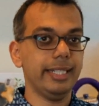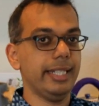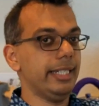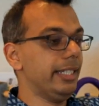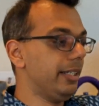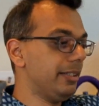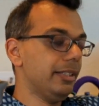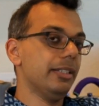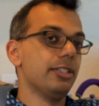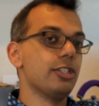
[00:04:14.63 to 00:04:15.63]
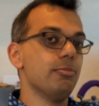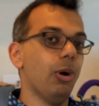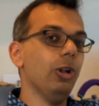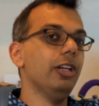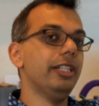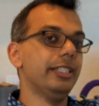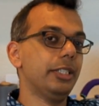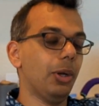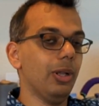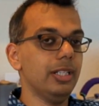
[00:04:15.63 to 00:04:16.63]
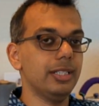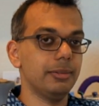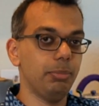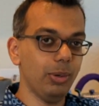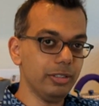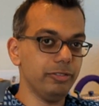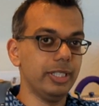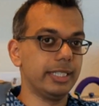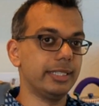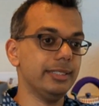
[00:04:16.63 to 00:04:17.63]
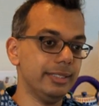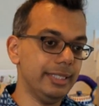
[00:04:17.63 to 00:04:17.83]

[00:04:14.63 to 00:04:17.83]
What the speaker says: In a smaller and taller portafilter,